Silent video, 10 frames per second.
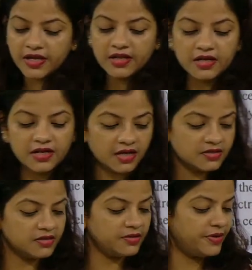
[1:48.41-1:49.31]
the class in
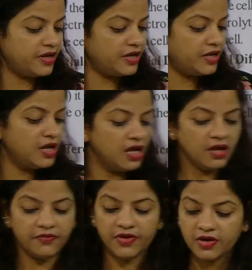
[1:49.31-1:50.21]
the beginning.
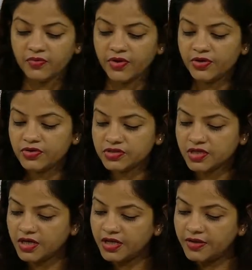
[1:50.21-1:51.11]
We are going to
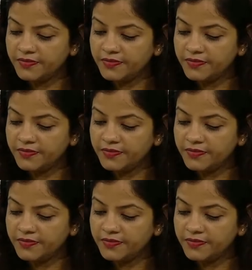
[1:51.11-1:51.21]
study.